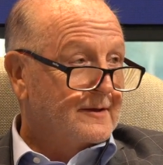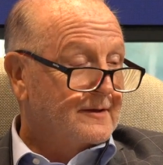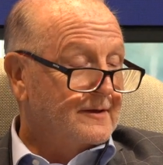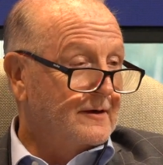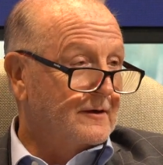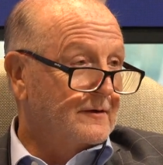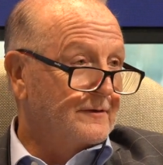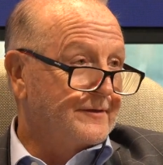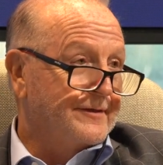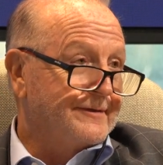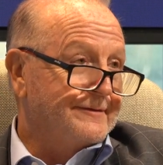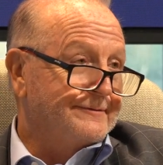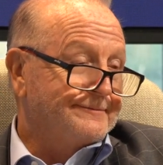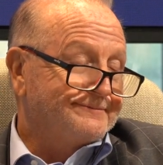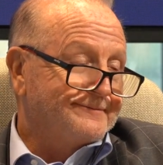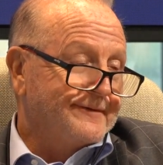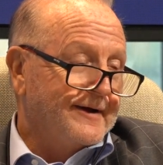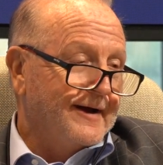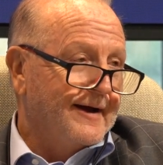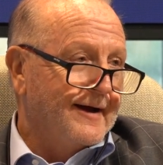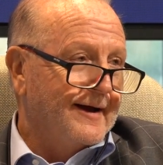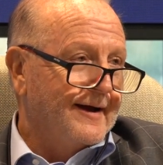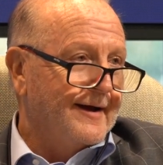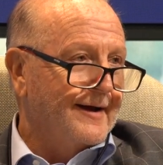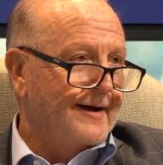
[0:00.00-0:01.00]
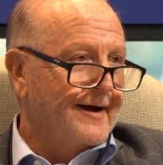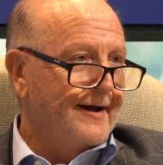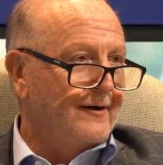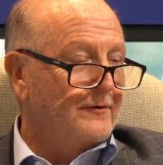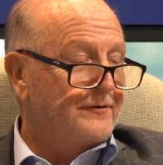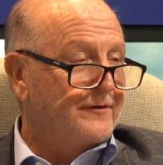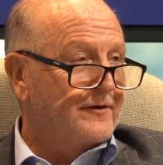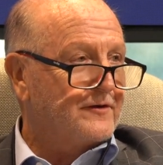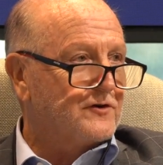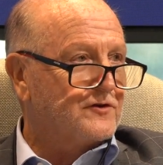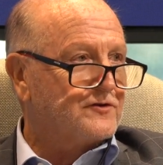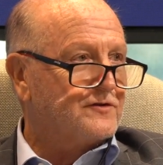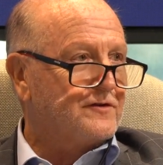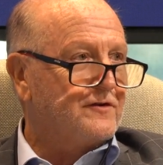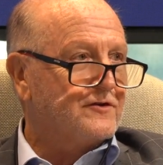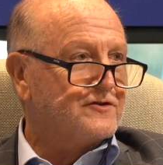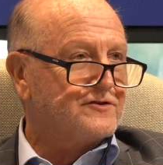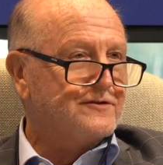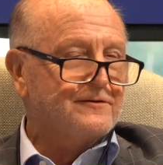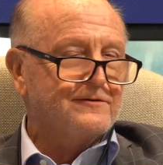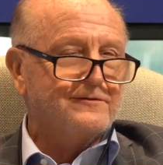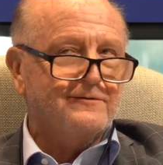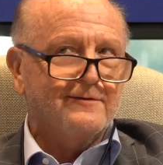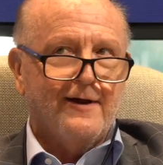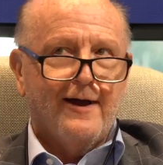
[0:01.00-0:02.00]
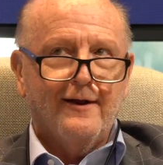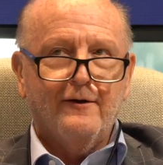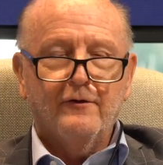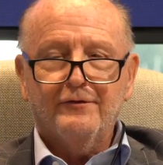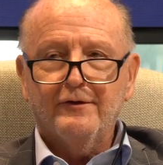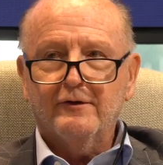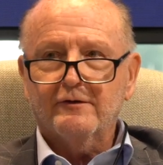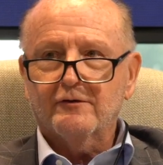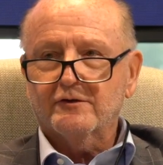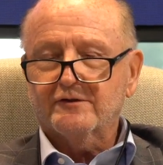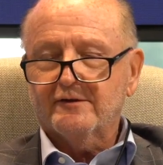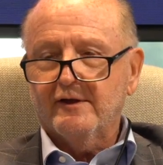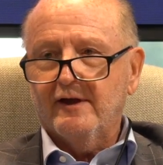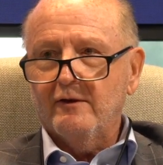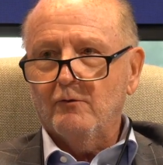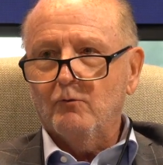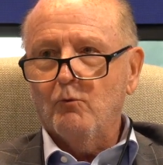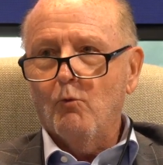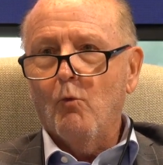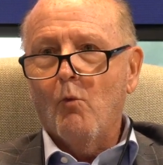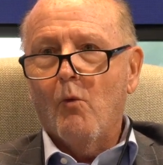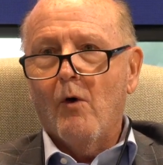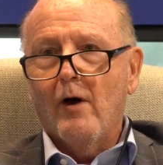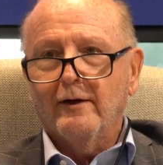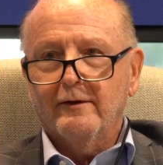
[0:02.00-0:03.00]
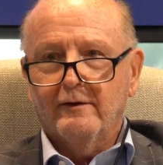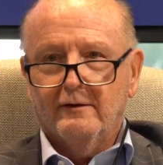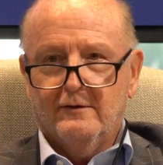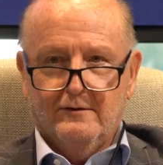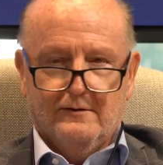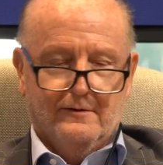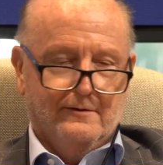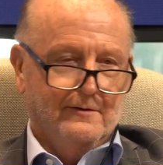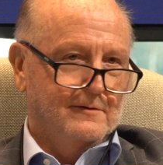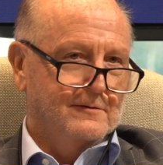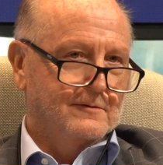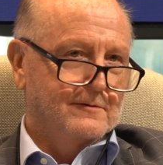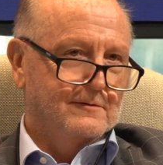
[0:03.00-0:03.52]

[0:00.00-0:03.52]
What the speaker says: don't think there's a one